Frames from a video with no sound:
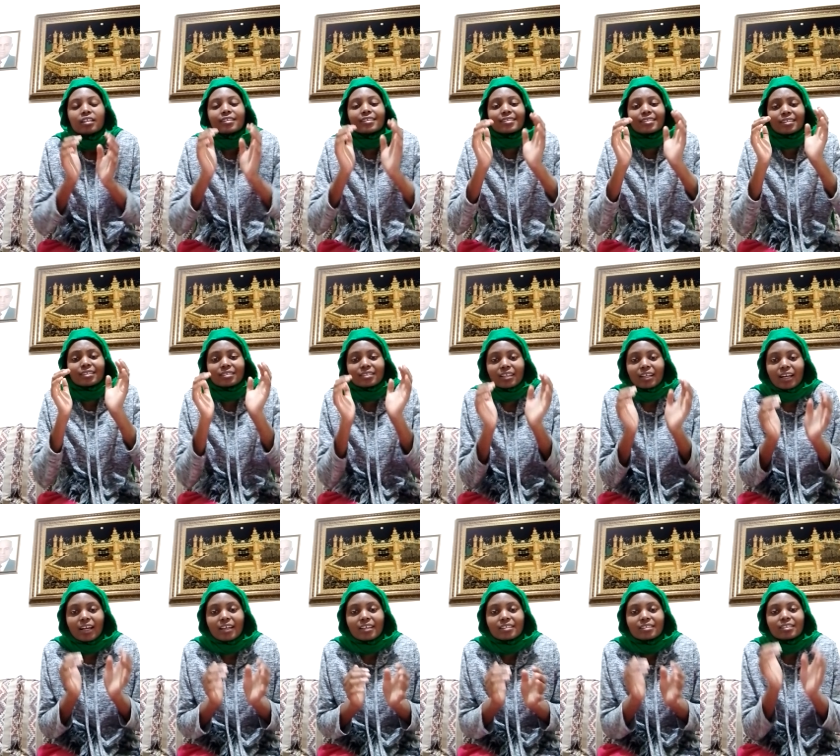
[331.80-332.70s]
Jesus
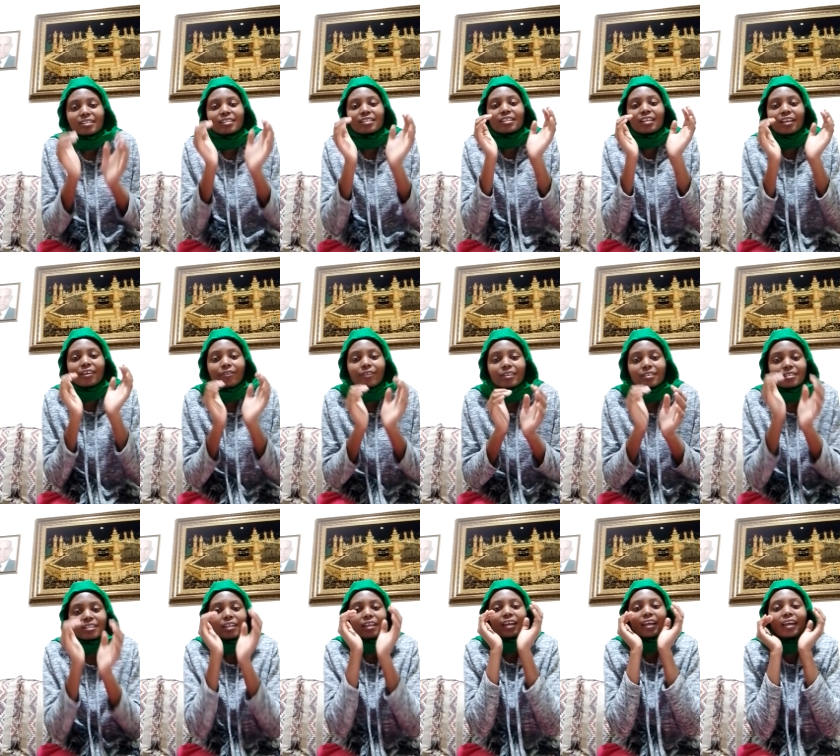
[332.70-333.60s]
Christ gave us
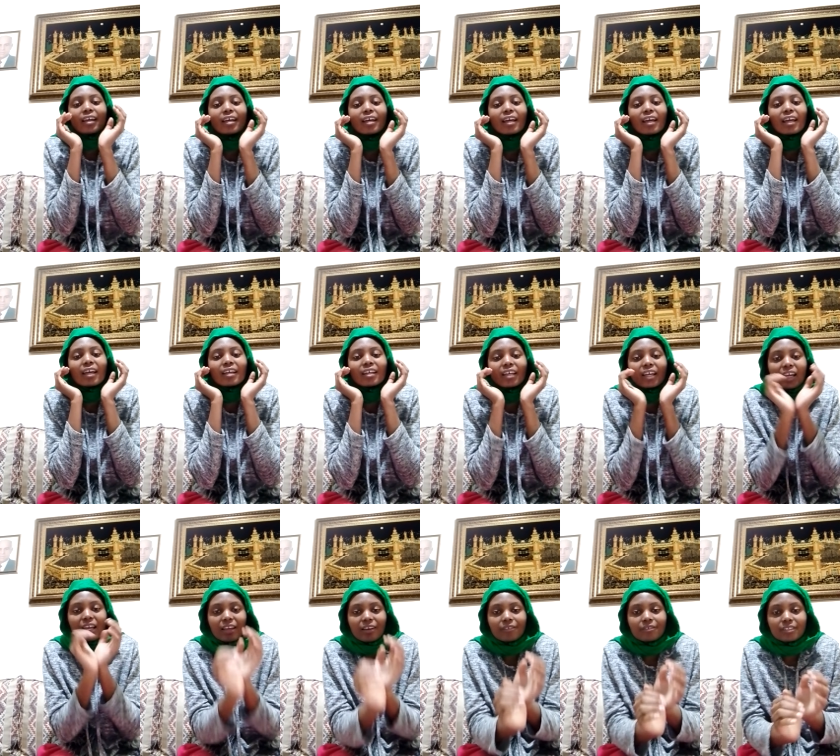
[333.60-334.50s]
a
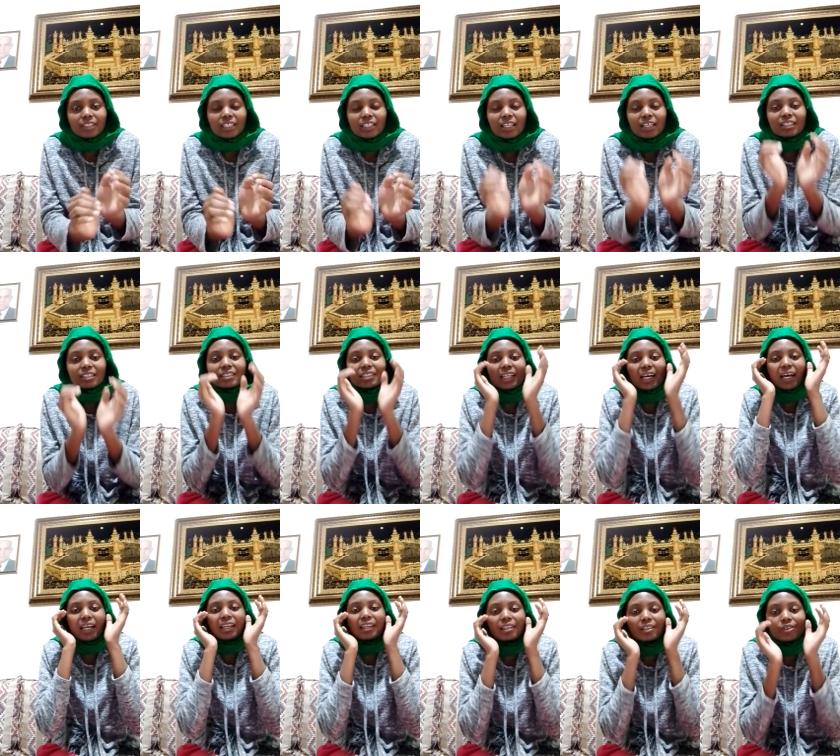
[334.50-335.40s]
gift that
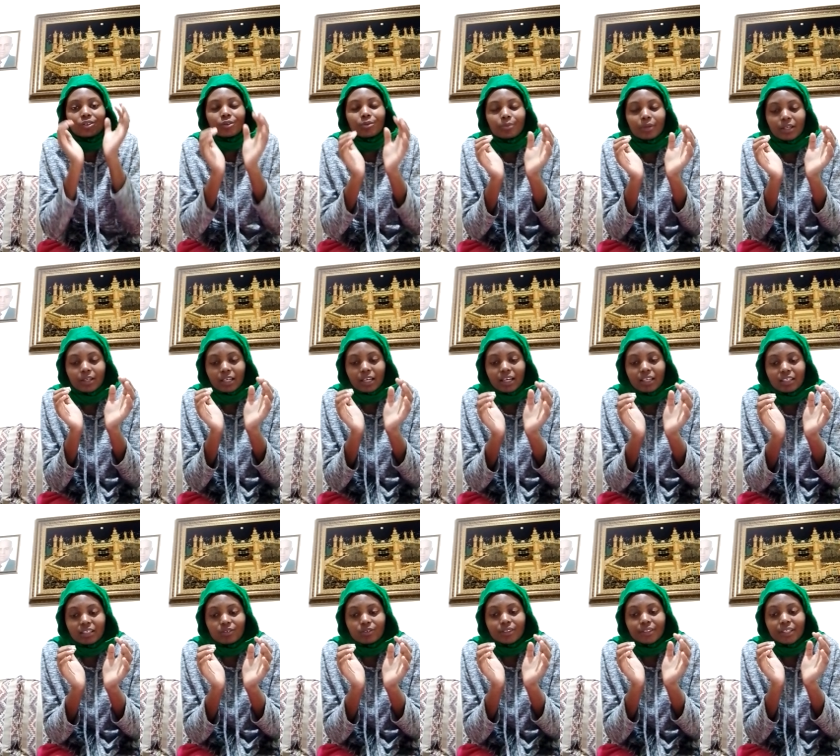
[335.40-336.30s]
none
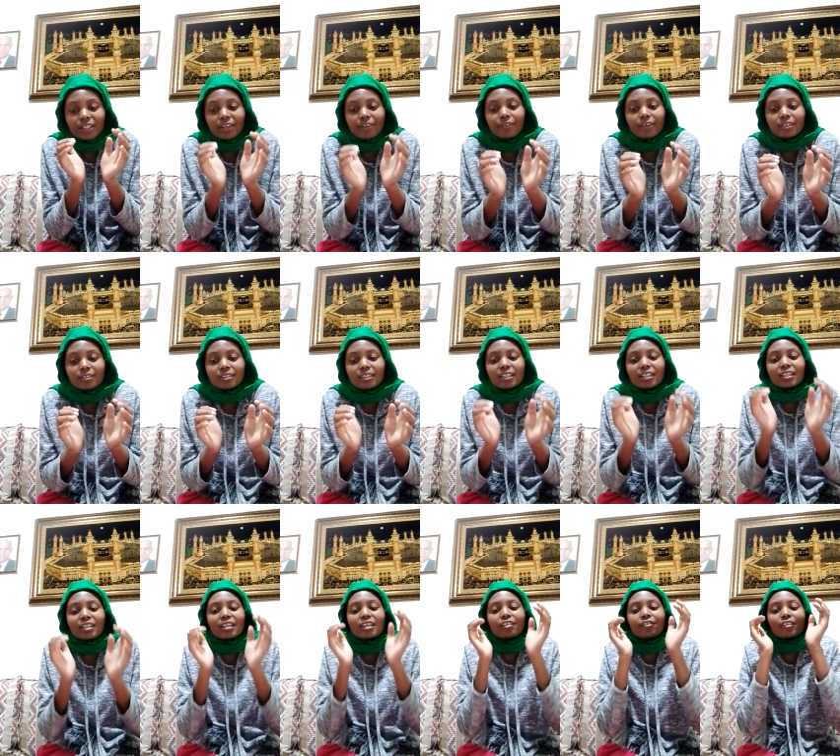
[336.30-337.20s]
humankind could give us.
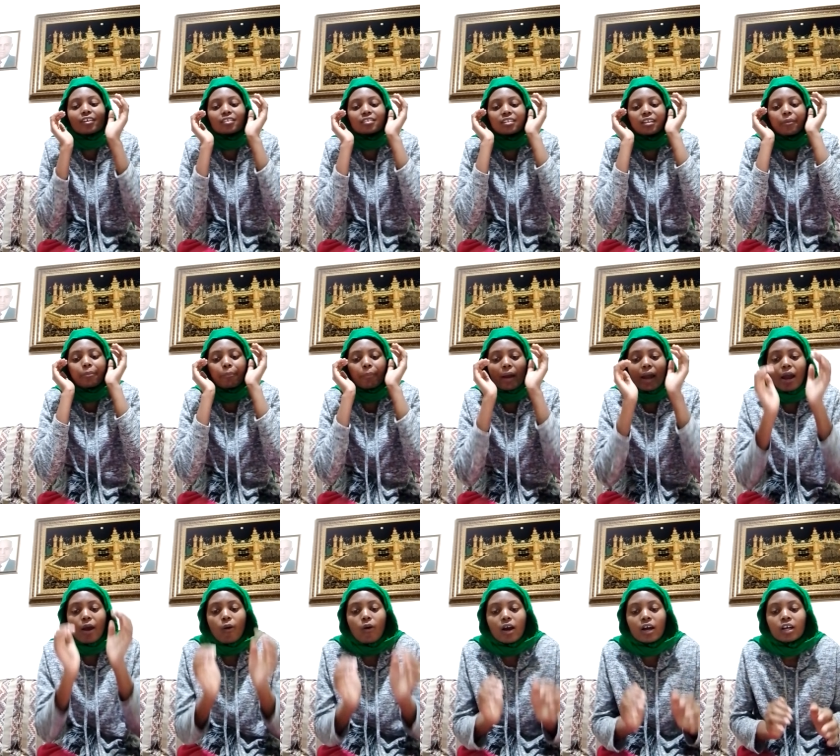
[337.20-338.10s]
He gave us the
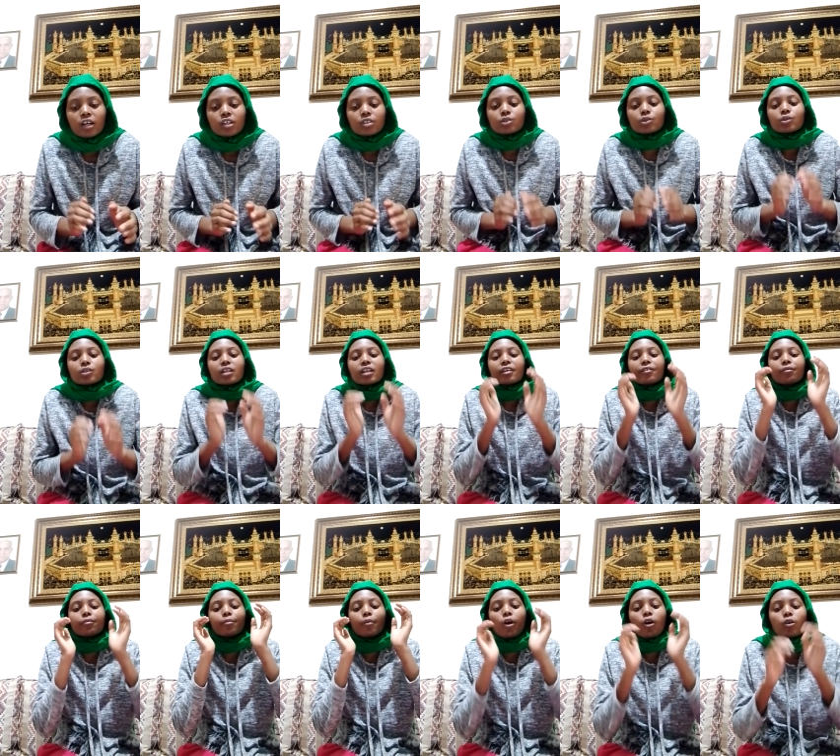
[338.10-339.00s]
power to give
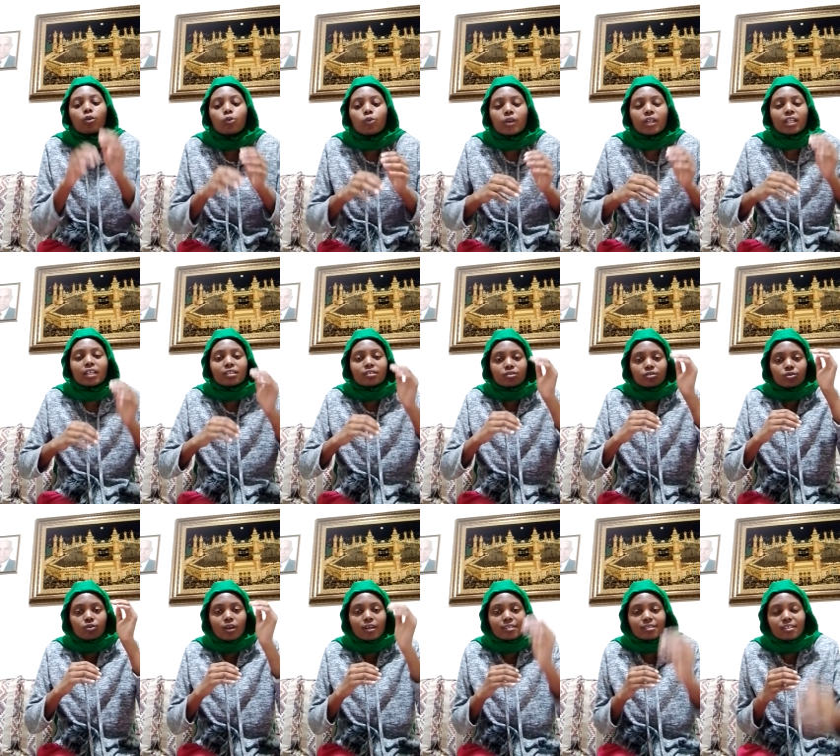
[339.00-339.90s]
more. We need
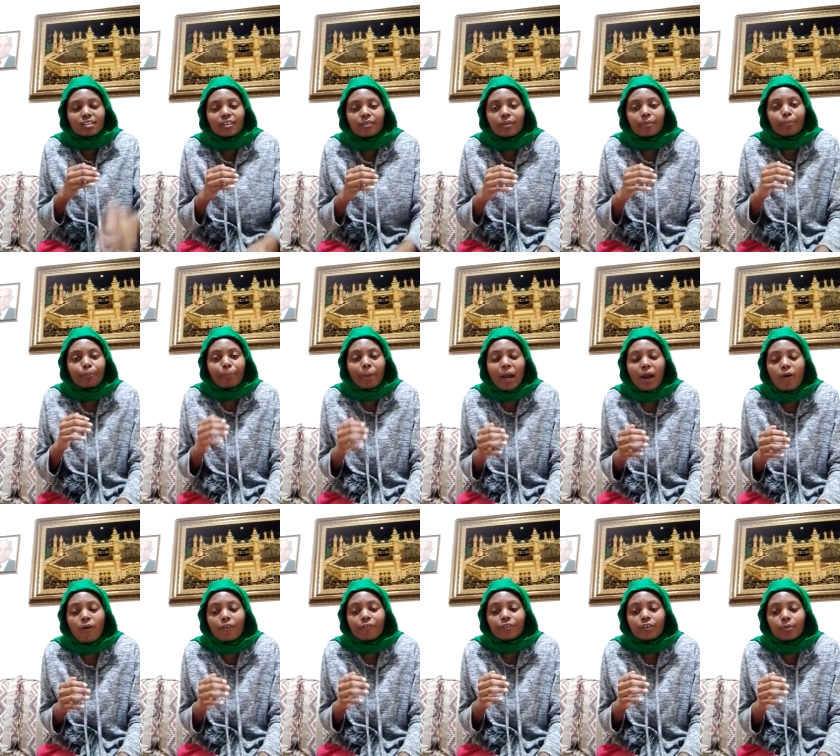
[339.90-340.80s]
to ask
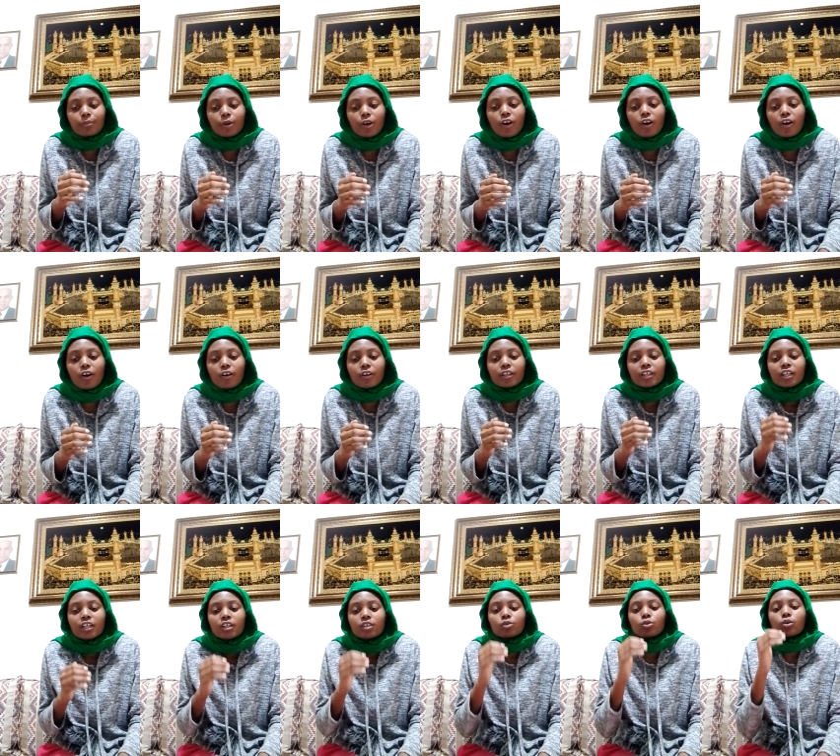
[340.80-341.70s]
power from God
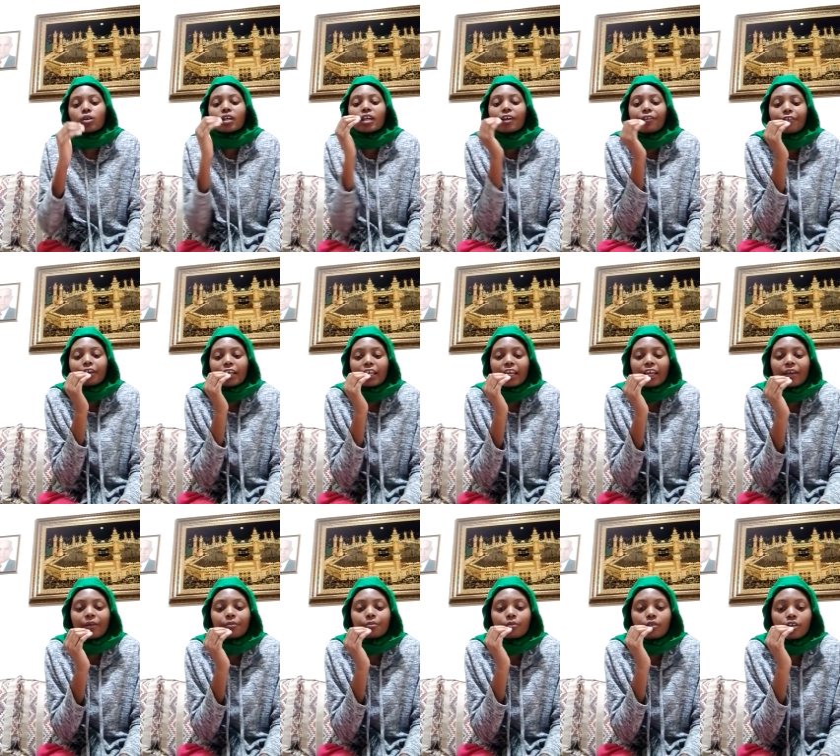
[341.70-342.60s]
to give
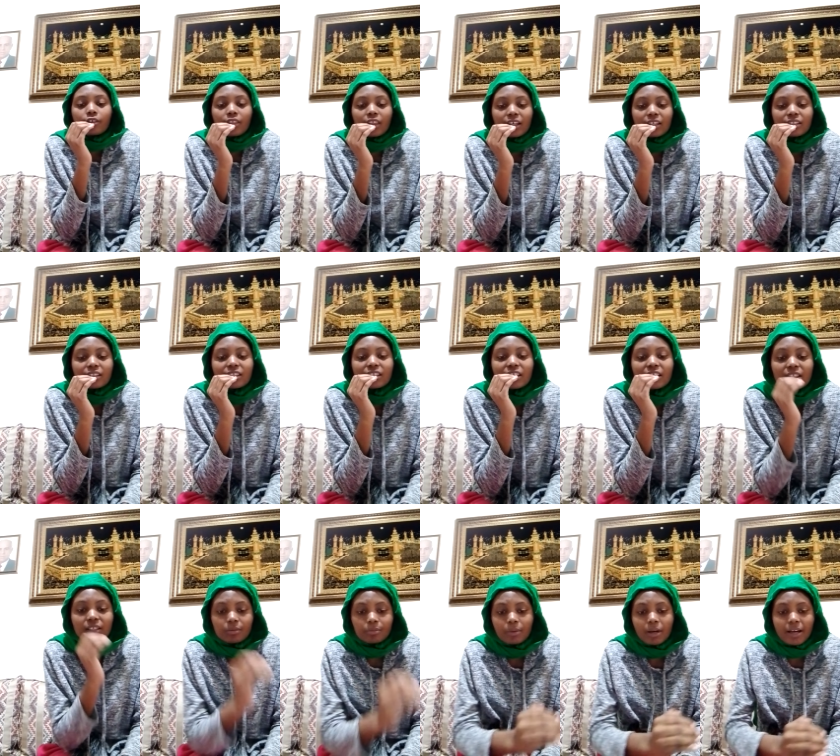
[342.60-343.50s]
him more than he
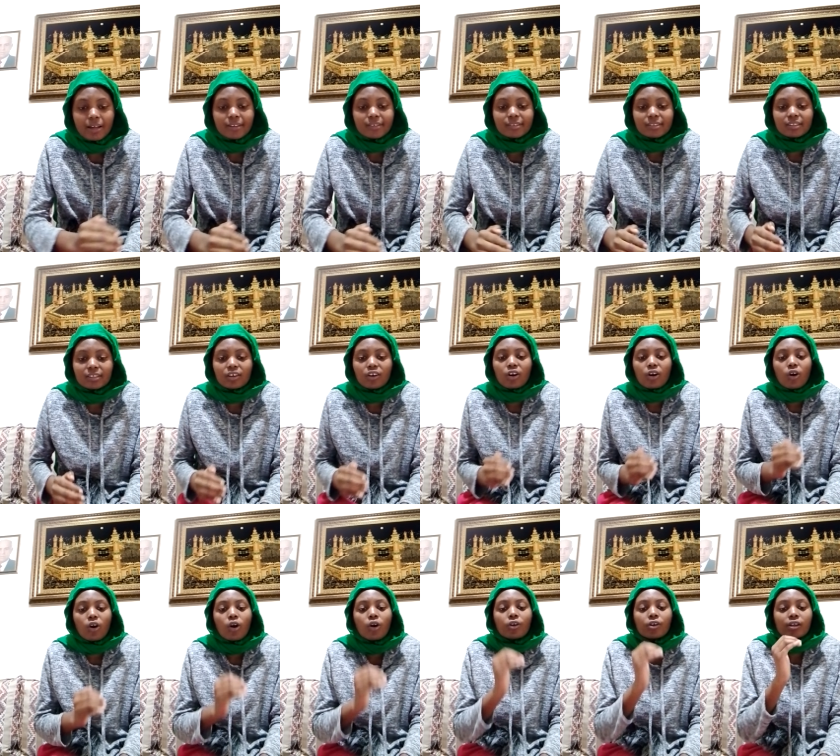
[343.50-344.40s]
demands
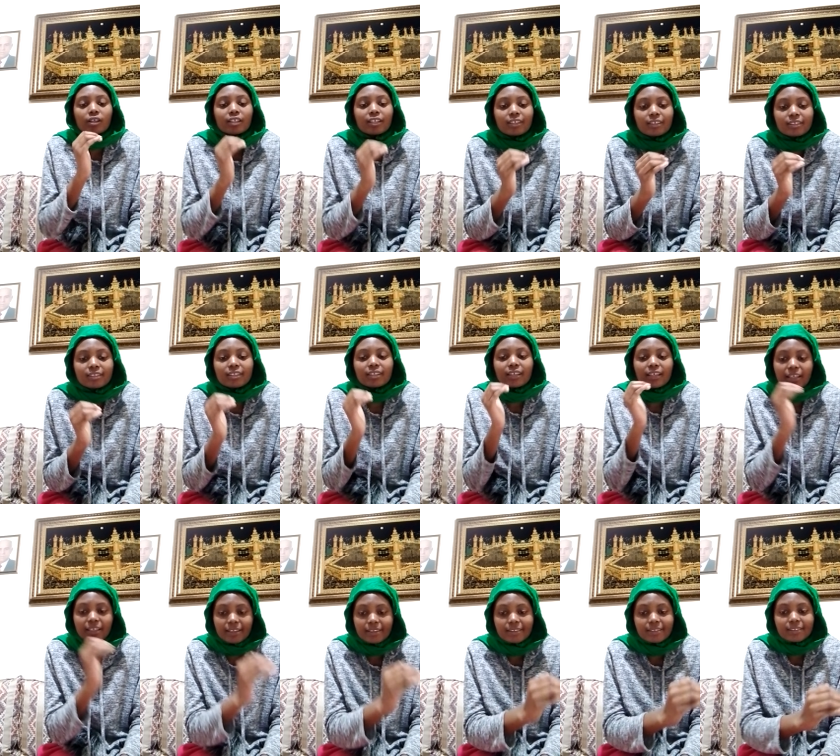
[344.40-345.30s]
or is
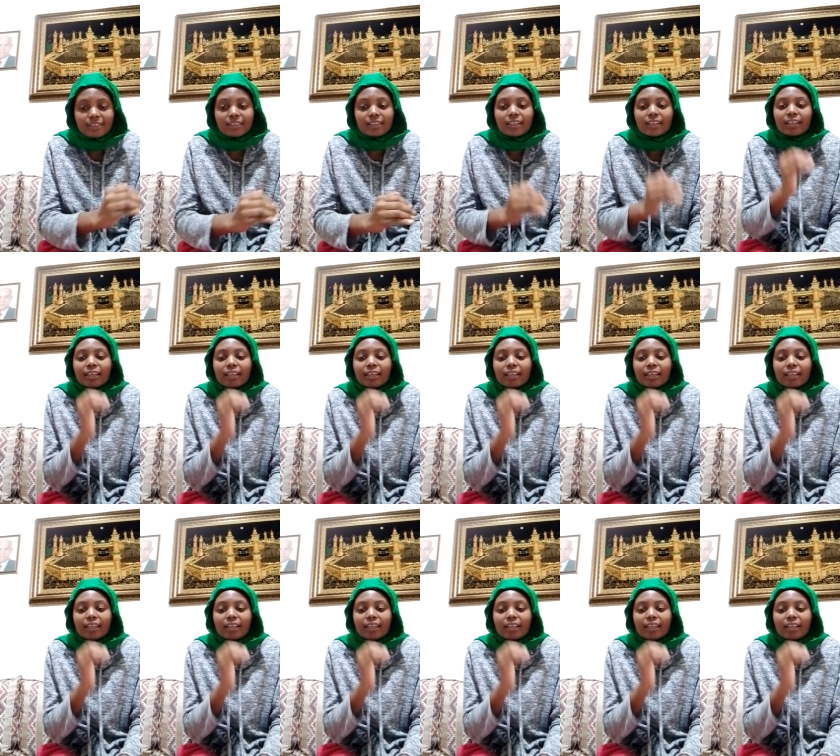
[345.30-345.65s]
his.